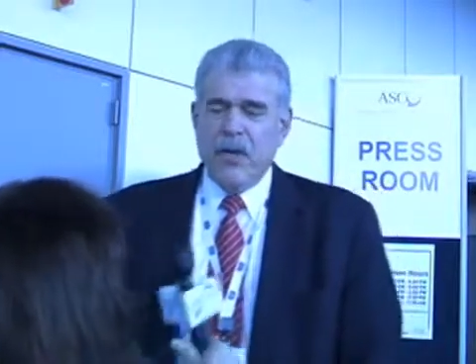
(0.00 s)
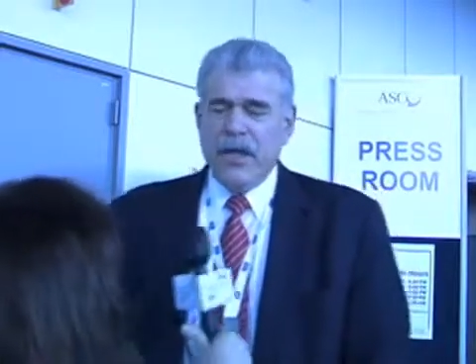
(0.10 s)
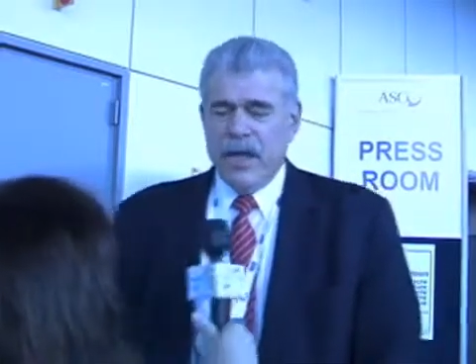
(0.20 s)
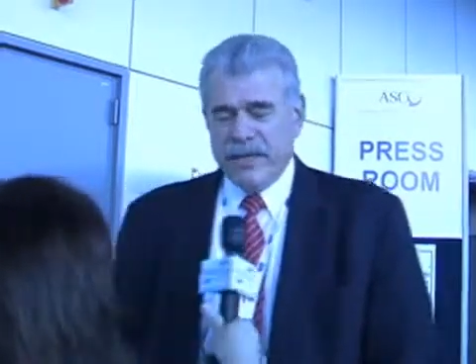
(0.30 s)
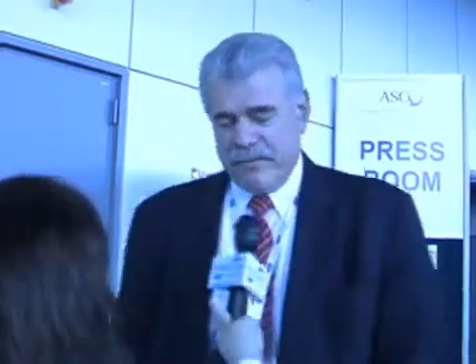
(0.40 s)

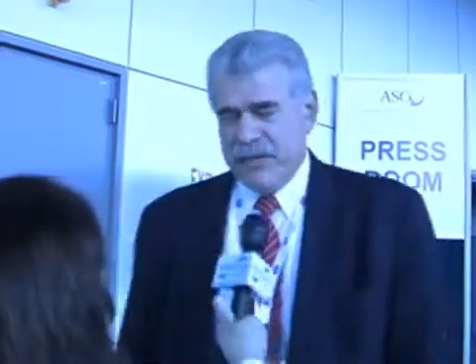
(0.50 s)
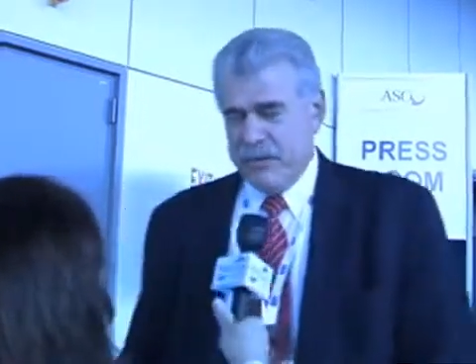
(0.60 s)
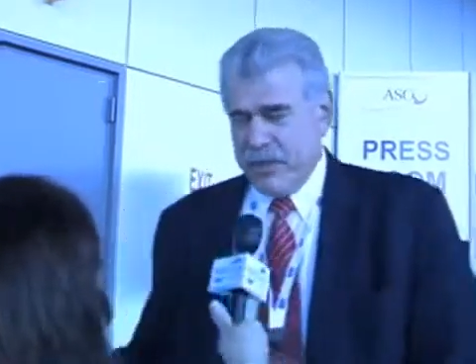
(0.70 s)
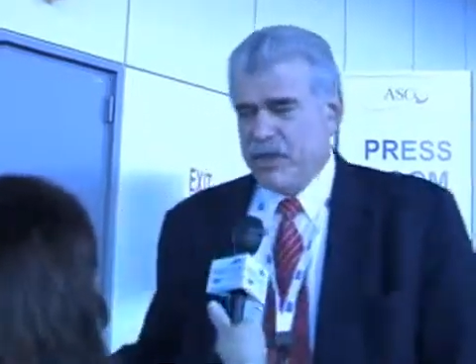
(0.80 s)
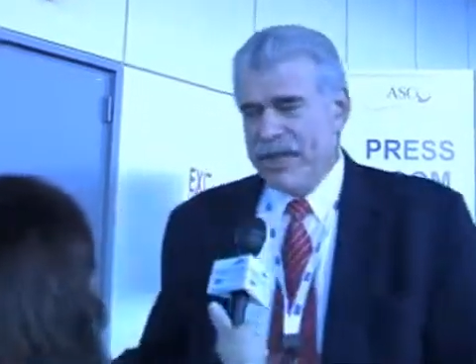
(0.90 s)
Well, as
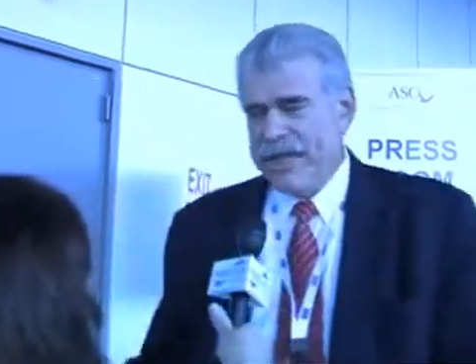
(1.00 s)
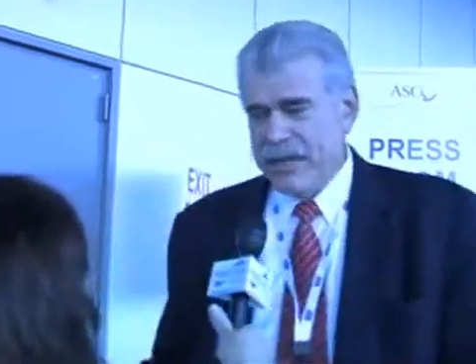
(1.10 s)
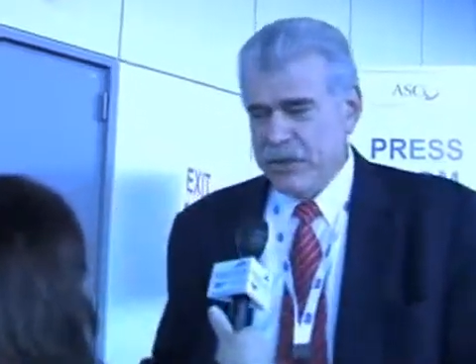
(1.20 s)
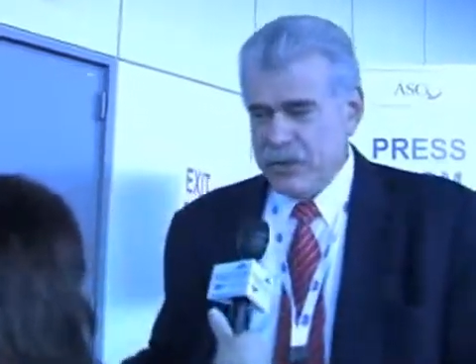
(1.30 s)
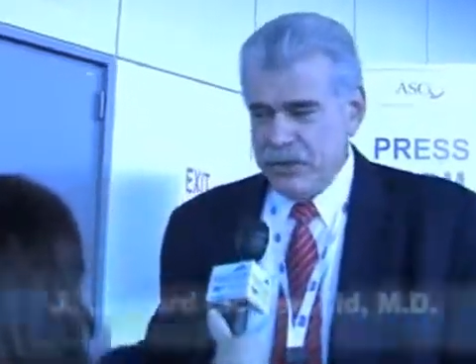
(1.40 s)
you mentioned, I
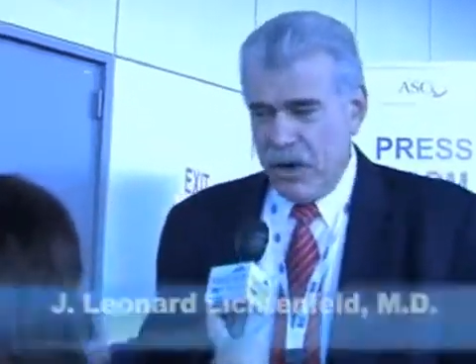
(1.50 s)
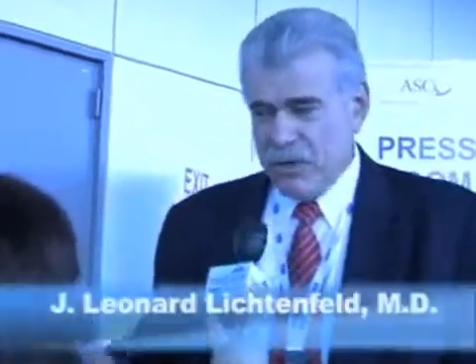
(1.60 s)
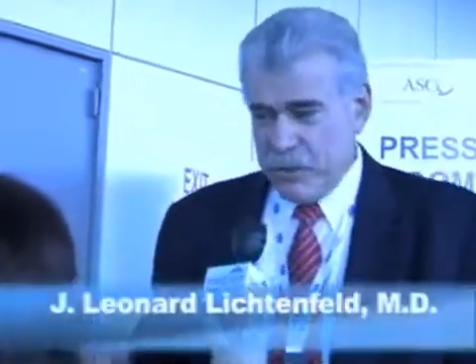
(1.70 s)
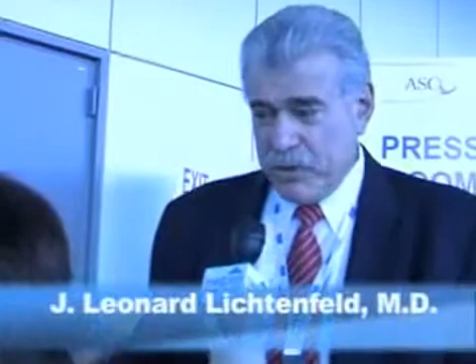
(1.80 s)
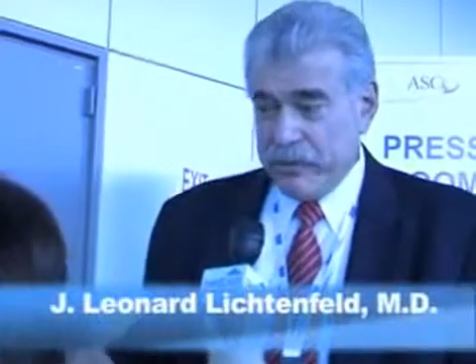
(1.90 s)
can't talk
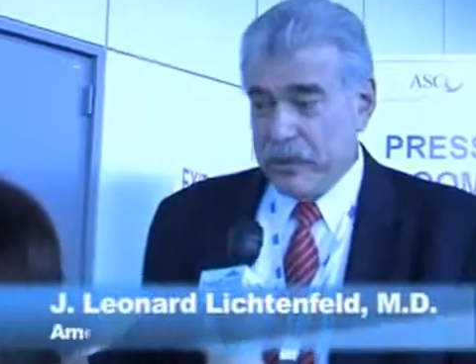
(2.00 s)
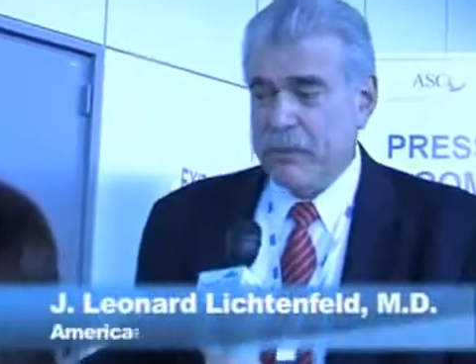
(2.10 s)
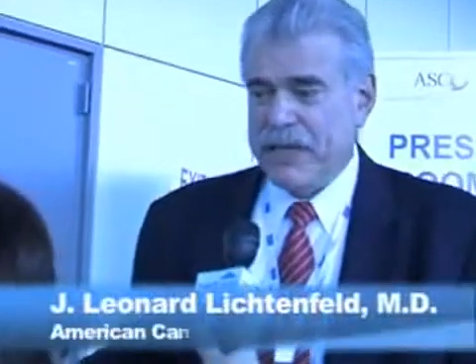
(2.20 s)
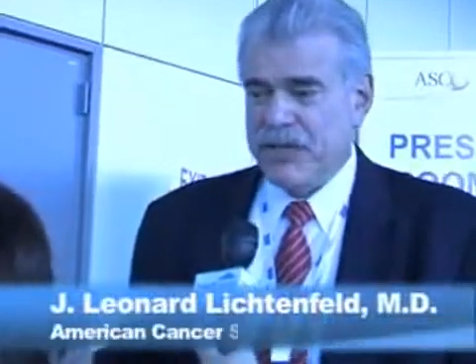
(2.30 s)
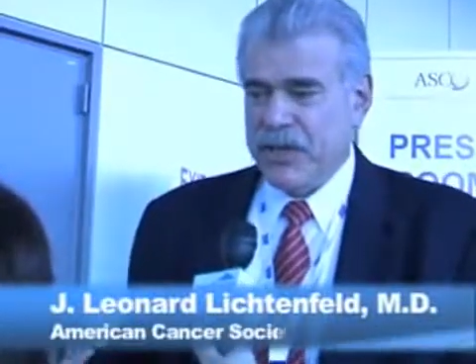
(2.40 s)
specifically
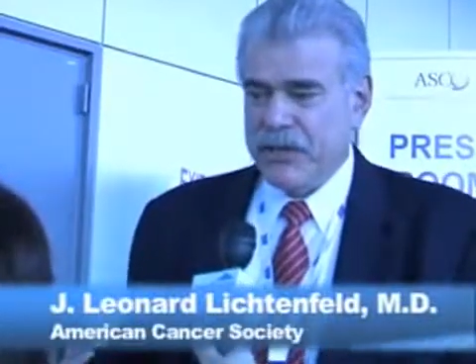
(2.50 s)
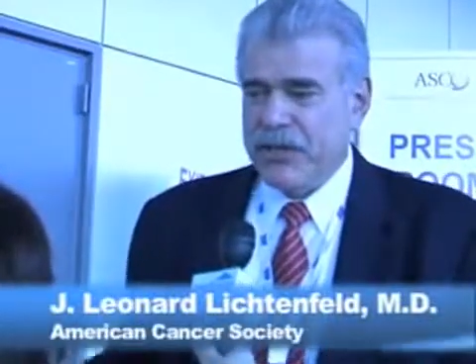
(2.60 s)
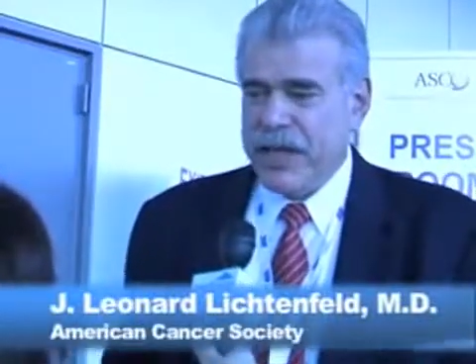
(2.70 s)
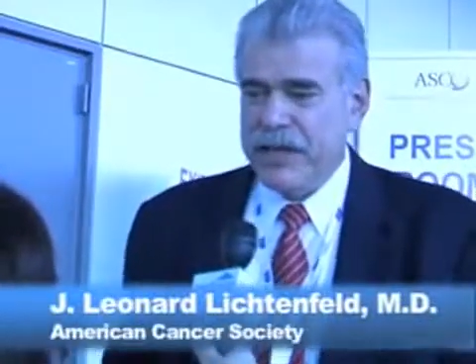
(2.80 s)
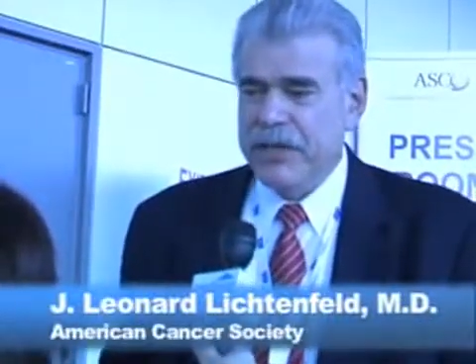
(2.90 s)
about Senator
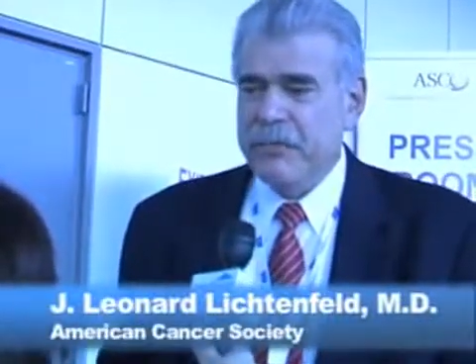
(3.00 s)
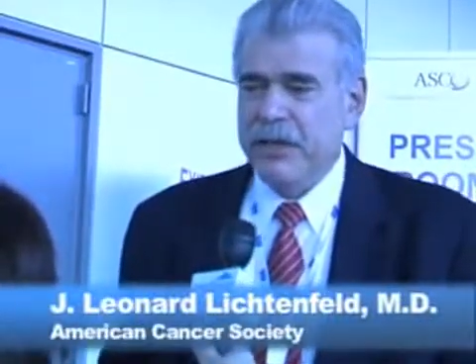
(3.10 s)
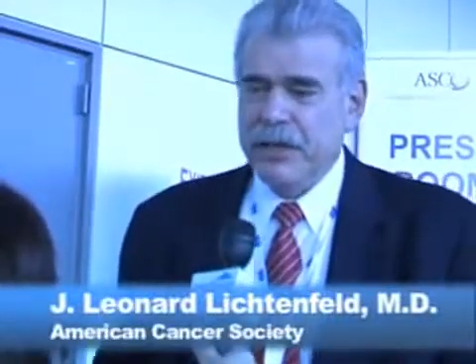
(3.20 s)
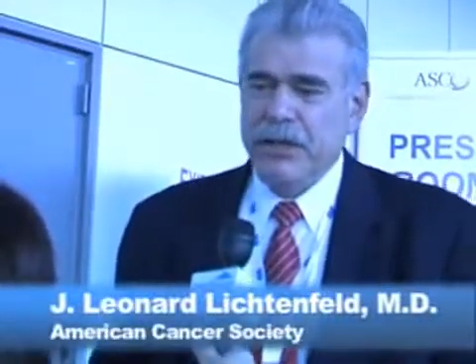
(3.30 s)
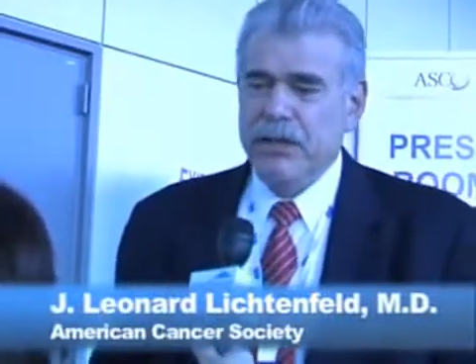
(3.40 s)
Kennedy,
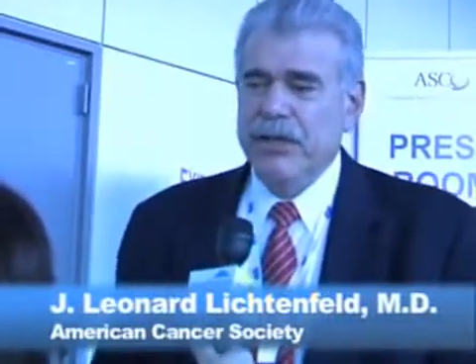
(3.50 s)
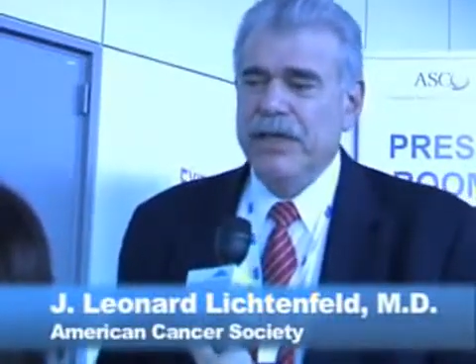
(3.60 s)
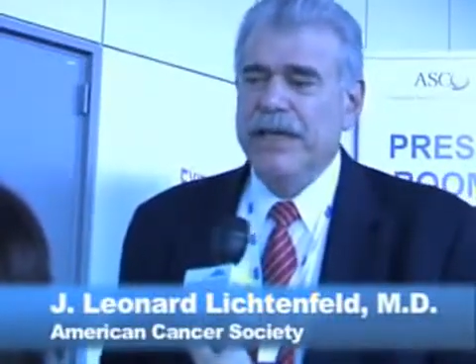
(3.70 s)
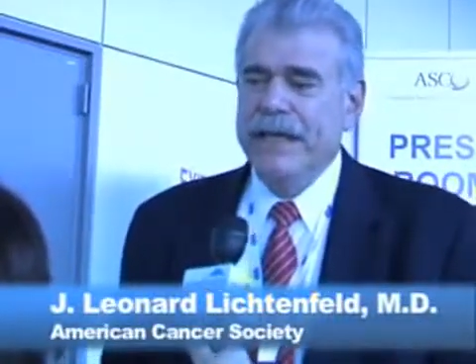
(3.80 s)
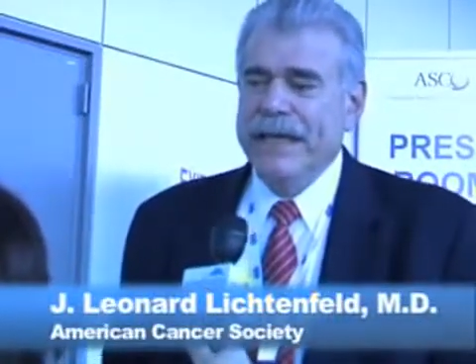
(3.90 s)
but
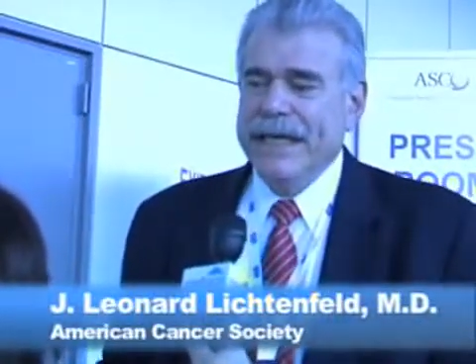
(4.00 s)
clearly